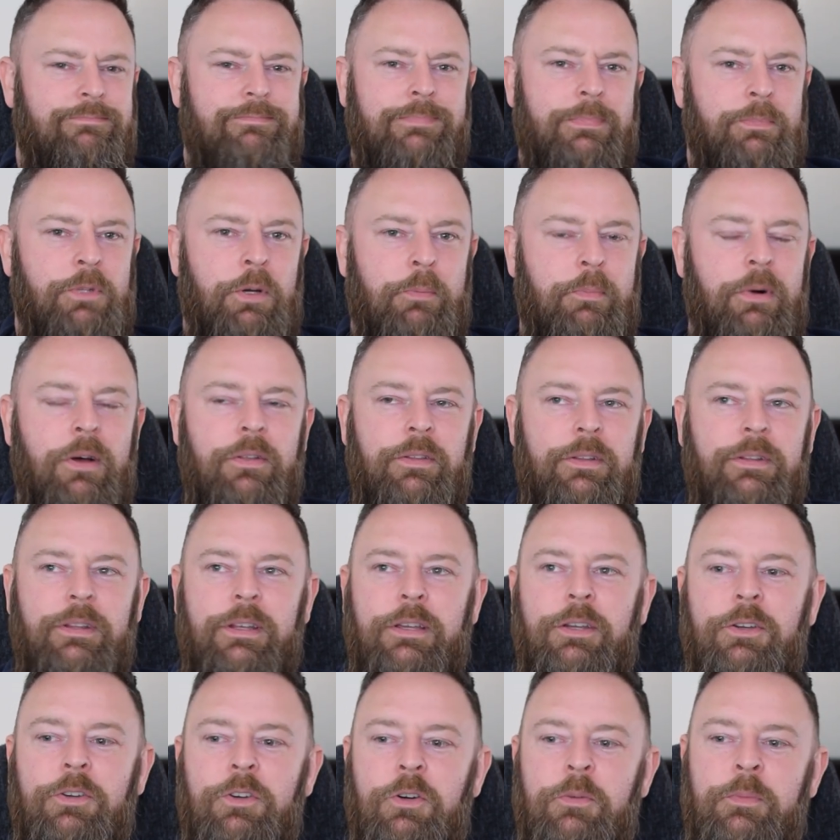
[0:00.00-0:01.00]
I'm not bothered,
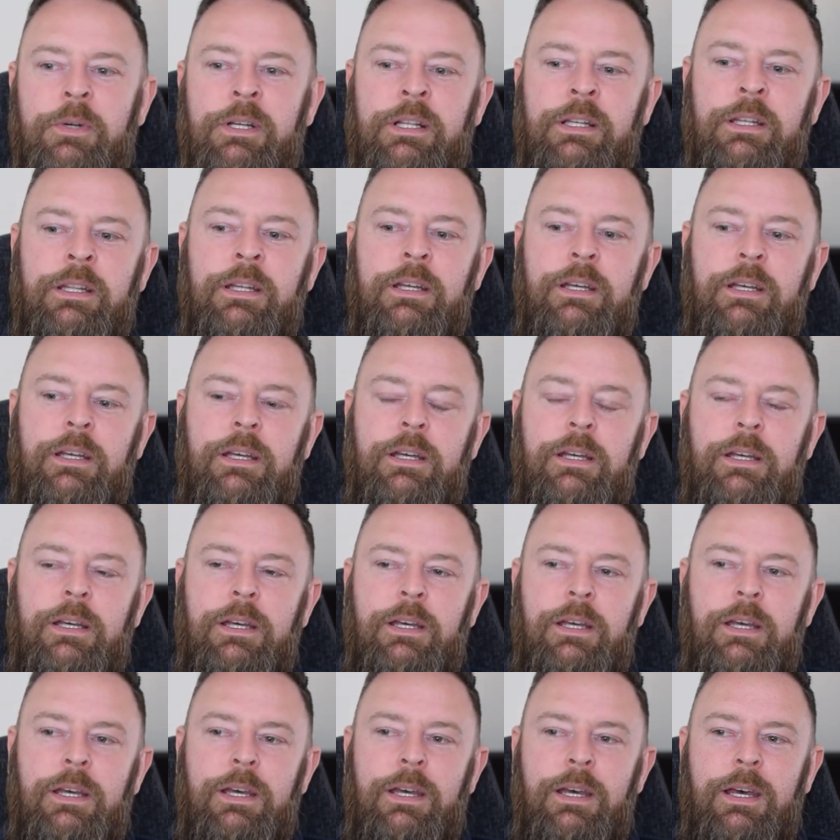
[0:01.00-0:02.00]
they can come in.
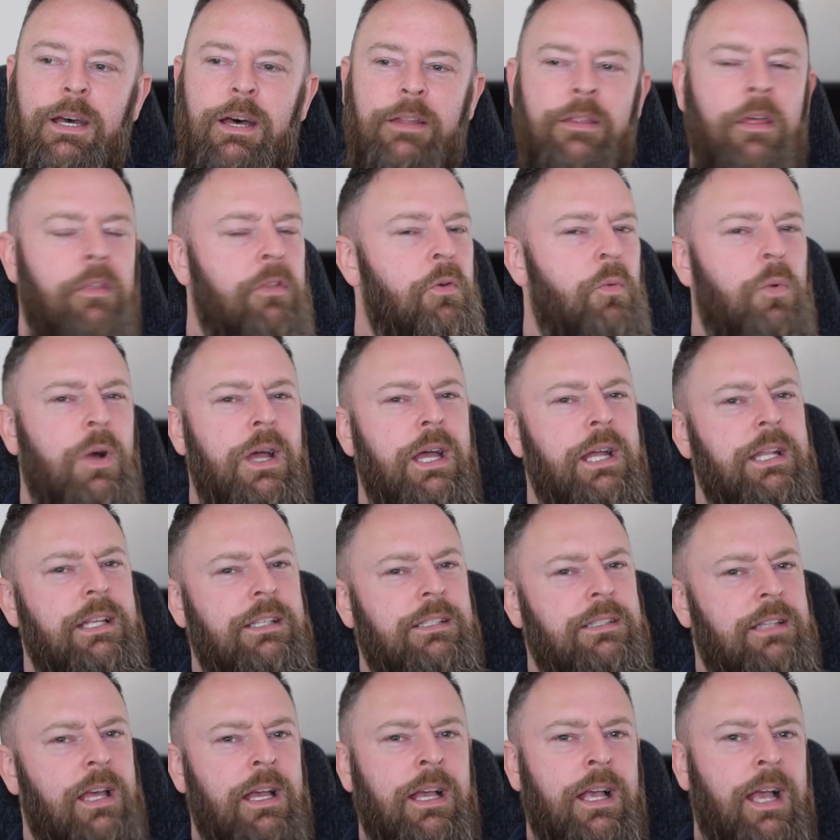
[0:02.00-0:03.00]
And then the
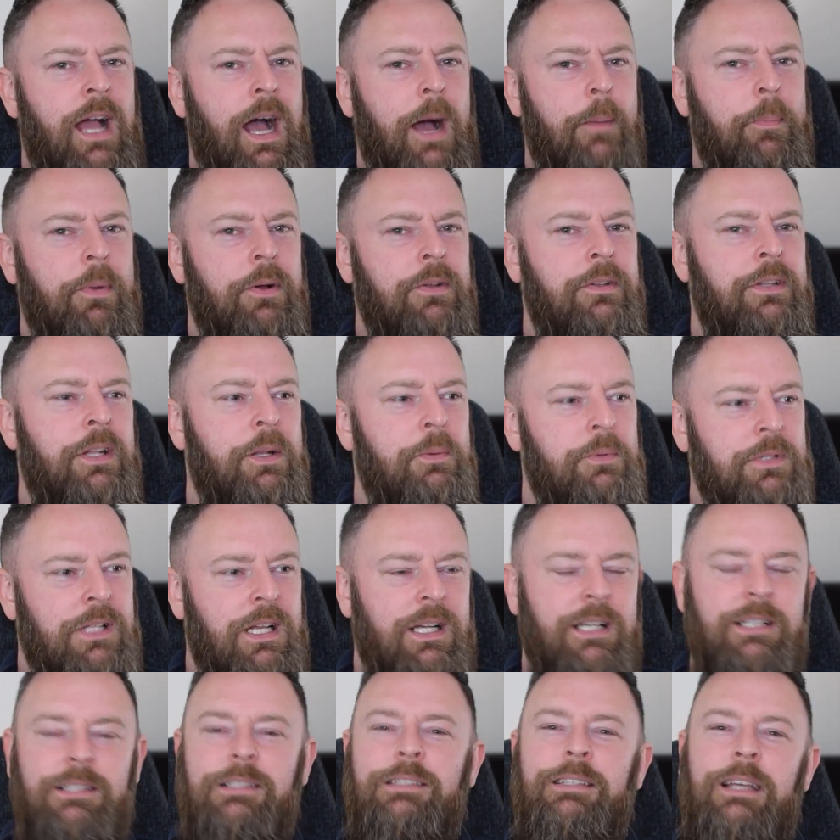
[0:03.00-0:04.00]
weirdest thing happened, and it was
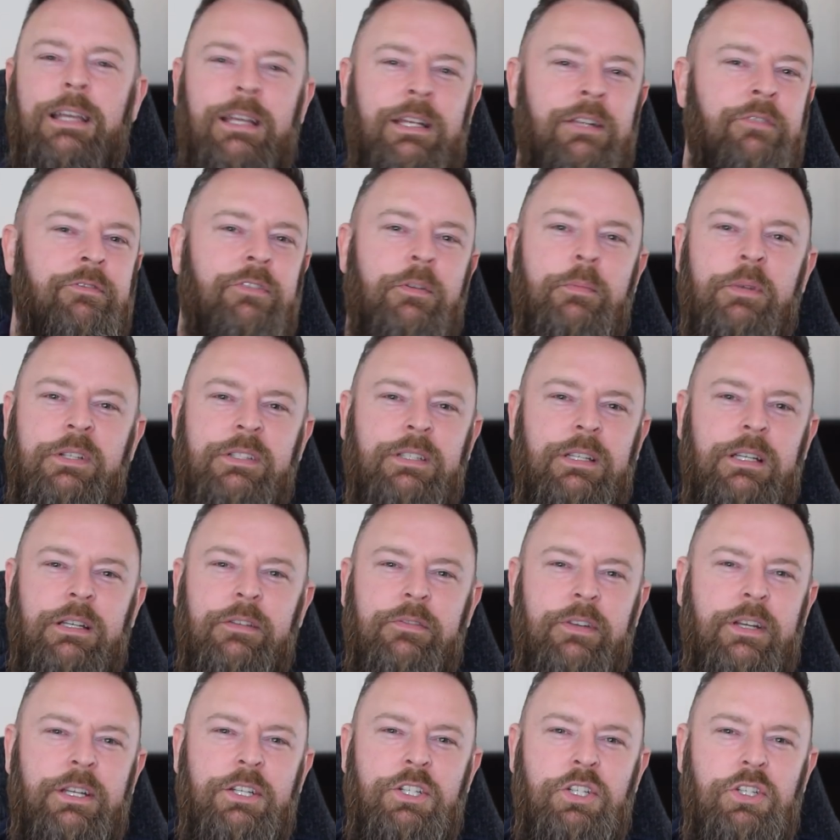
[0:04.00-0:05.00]
like a scene from a
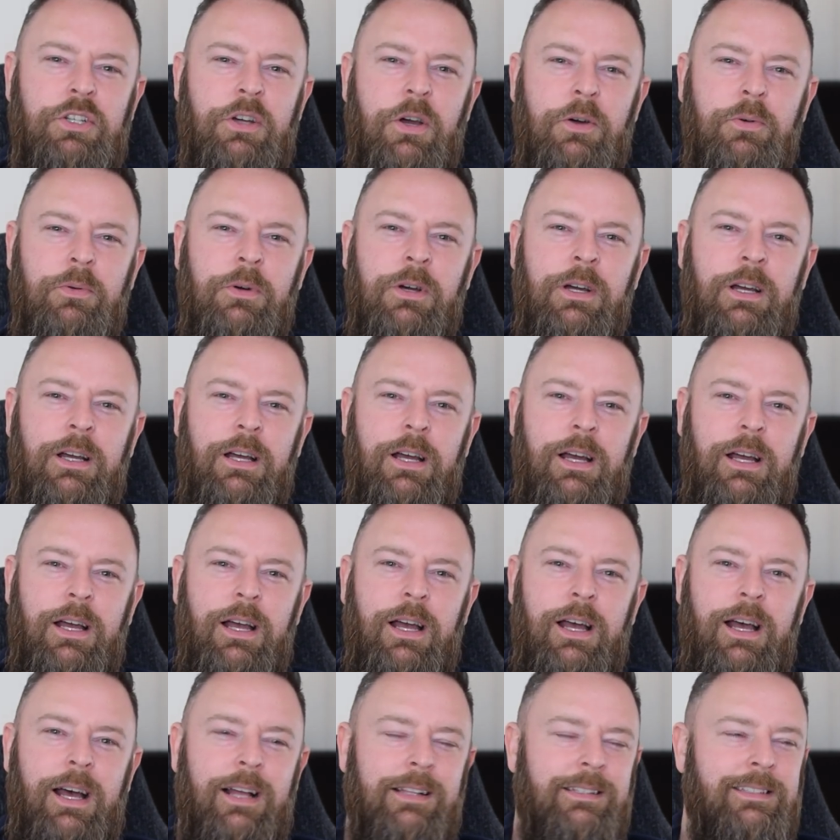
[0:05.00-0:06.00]
TV show.
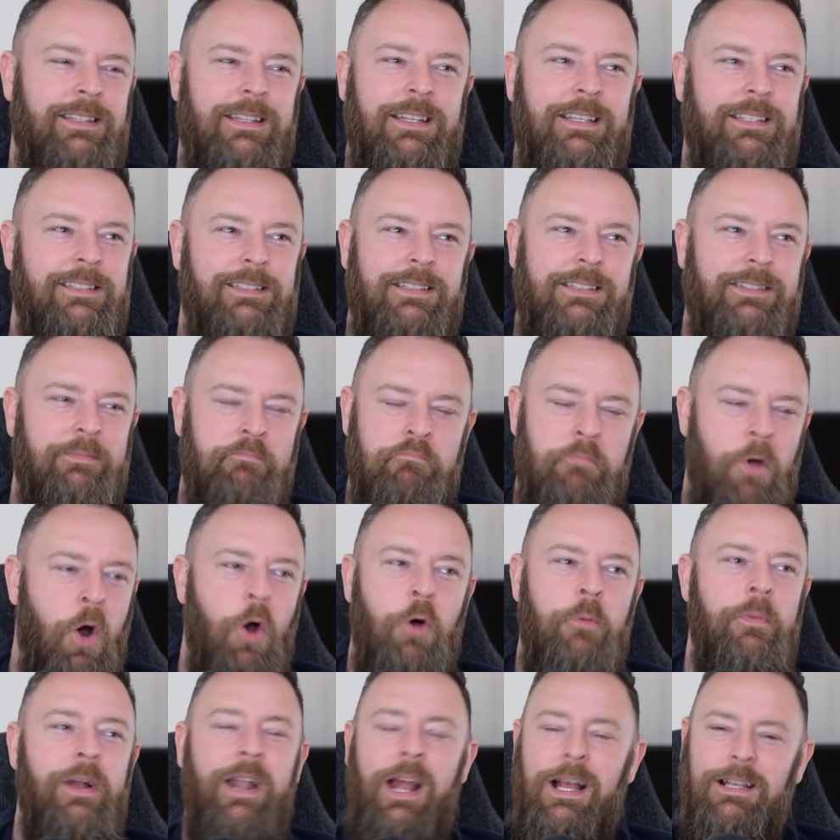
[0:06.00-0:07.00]
And to this
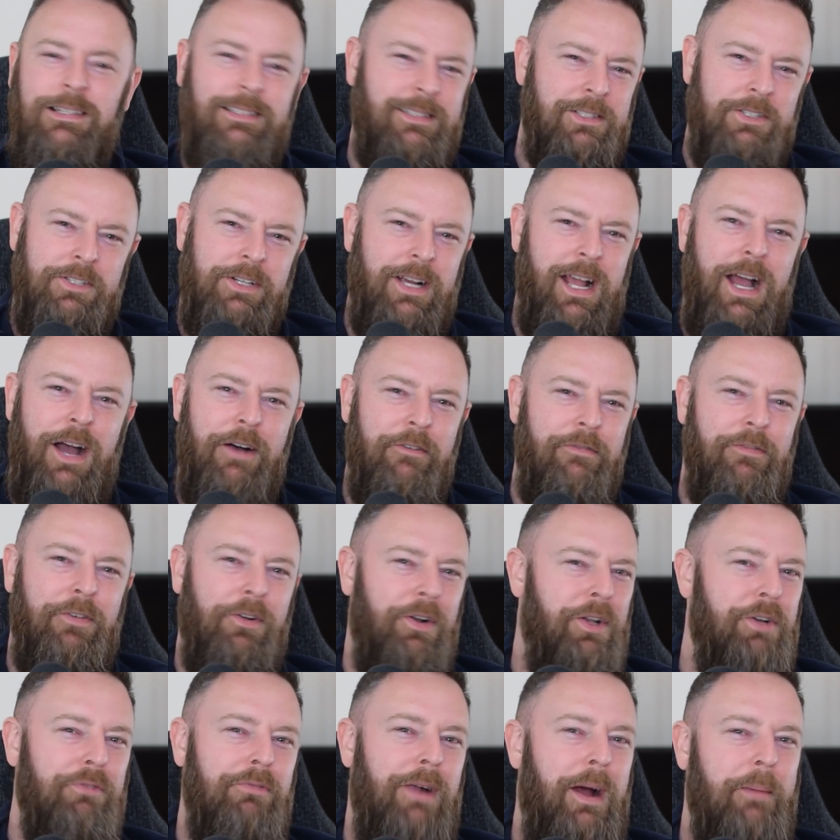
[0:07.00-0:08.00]
moment, I still can't
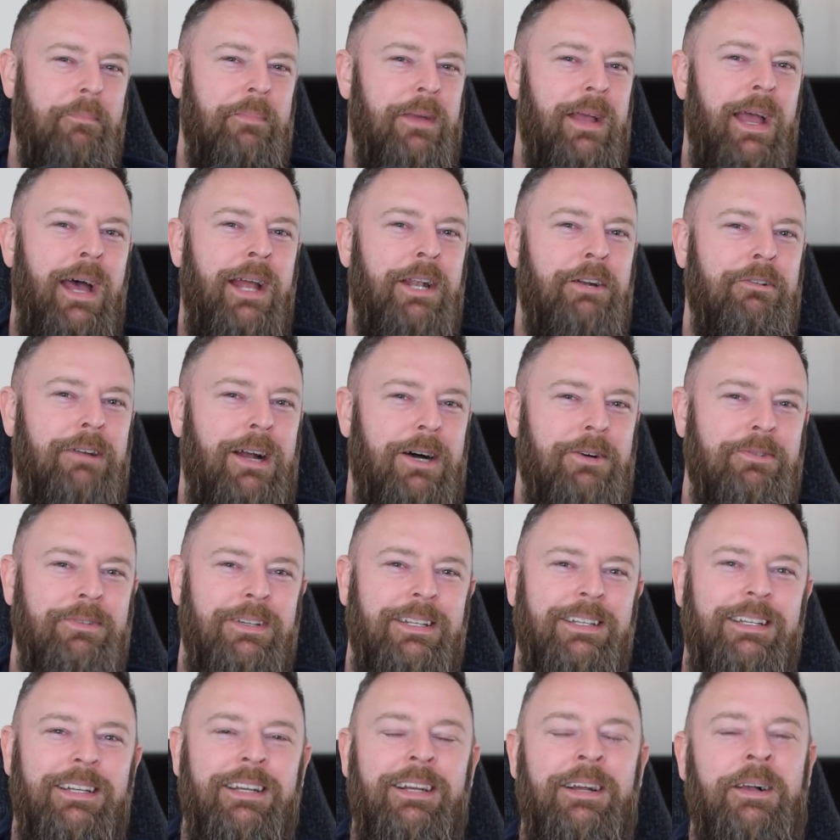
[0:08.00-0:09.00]
fully wrap my head
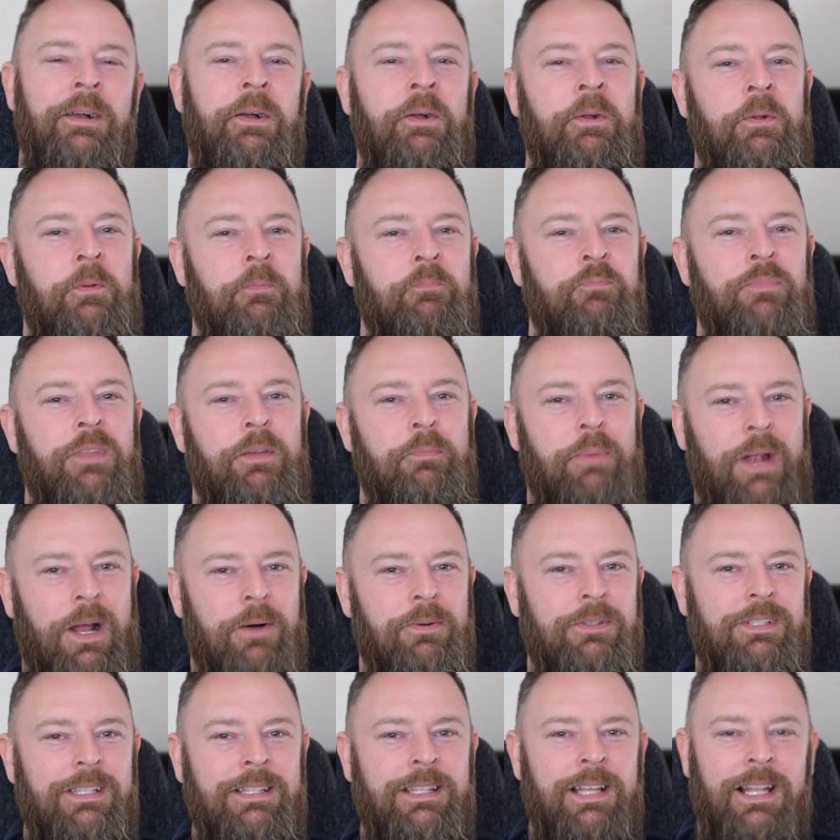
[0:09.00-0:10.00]
around it. But
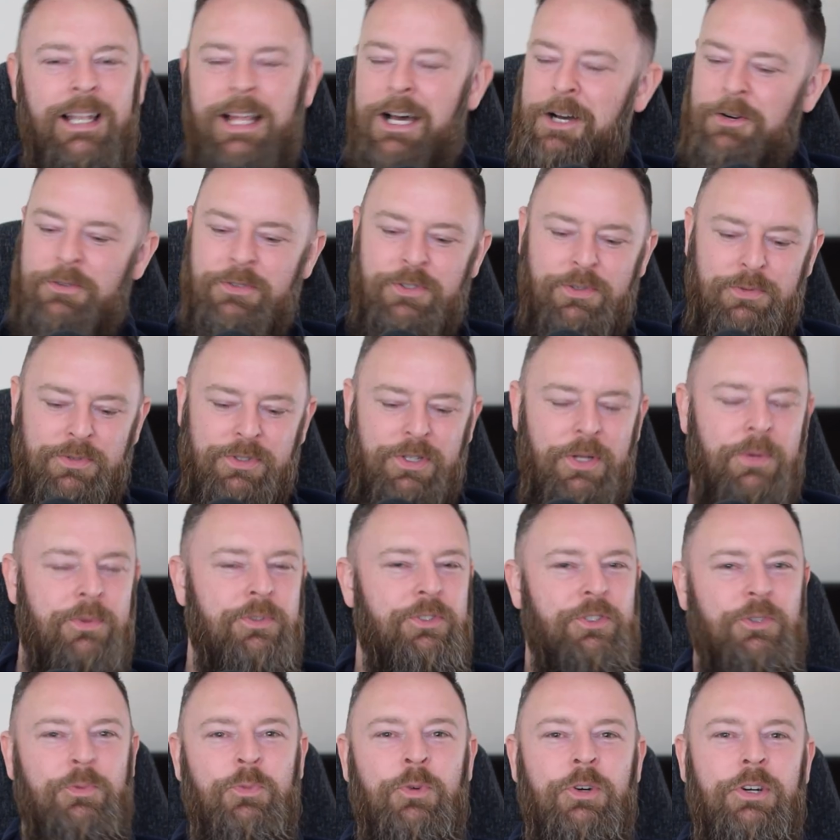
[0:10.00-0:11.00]
I was in the lounge, I was
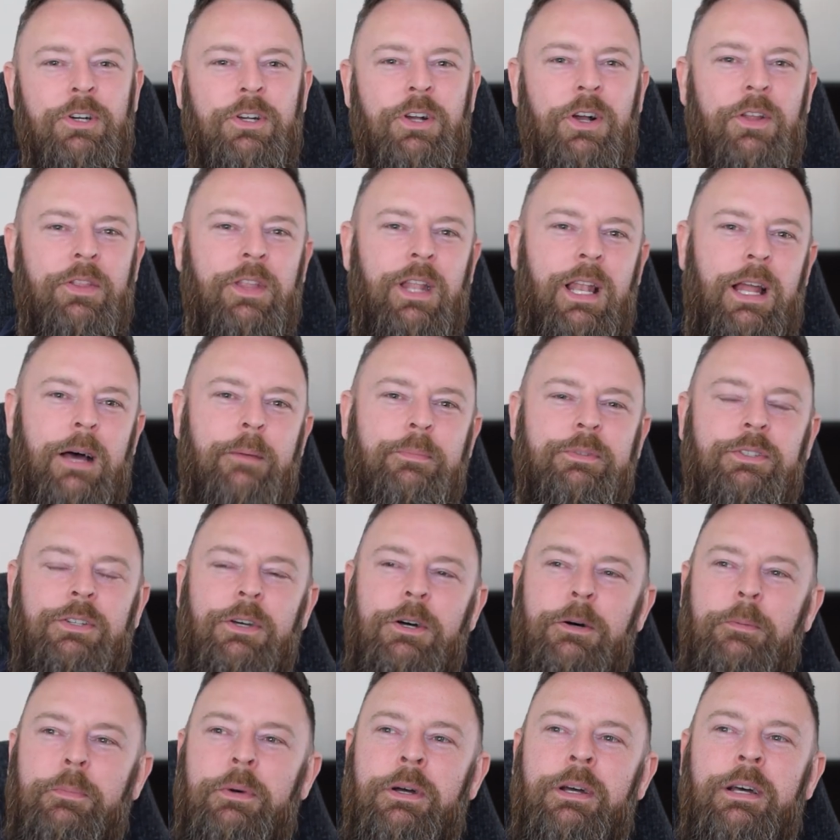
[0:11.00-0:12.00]
doing some work on the
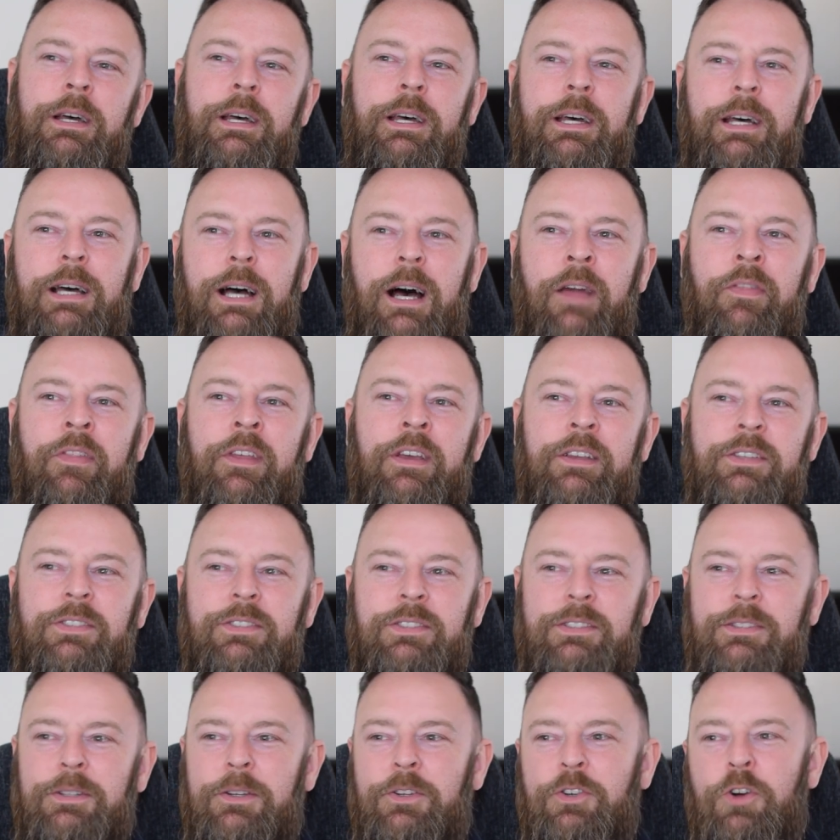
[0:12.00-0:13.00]
laptop, and
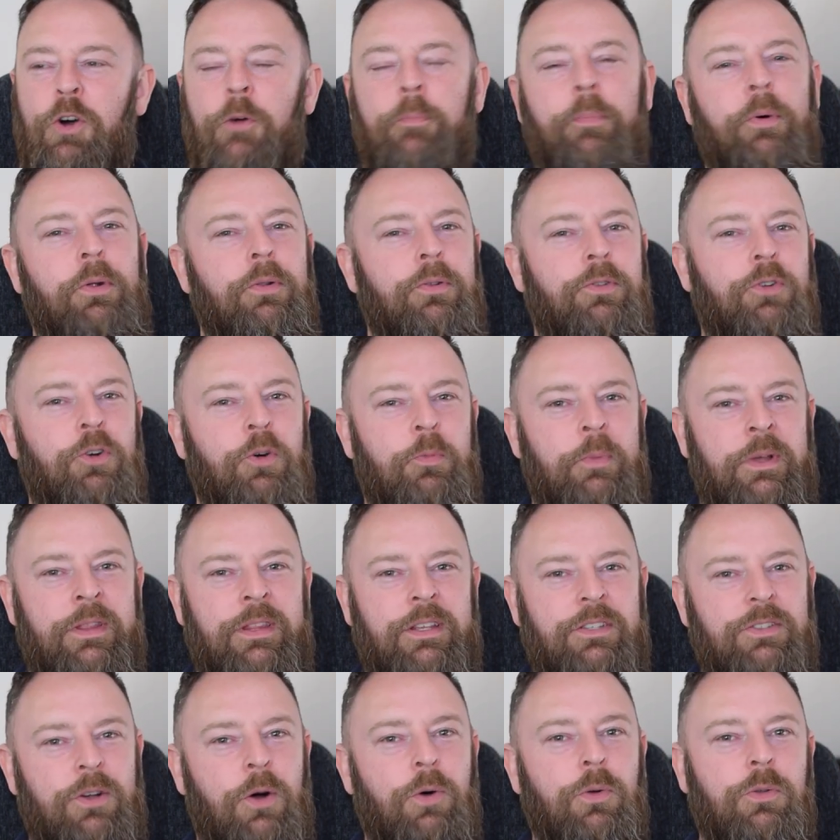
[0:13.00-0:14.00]
this couple come in,
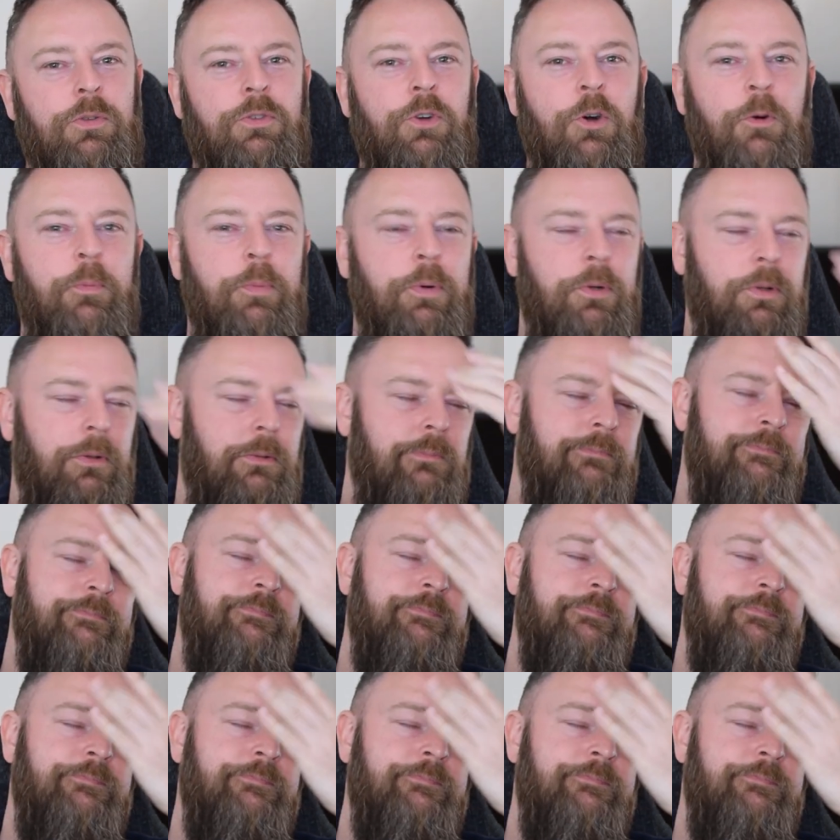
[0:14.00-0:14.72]
this old couple,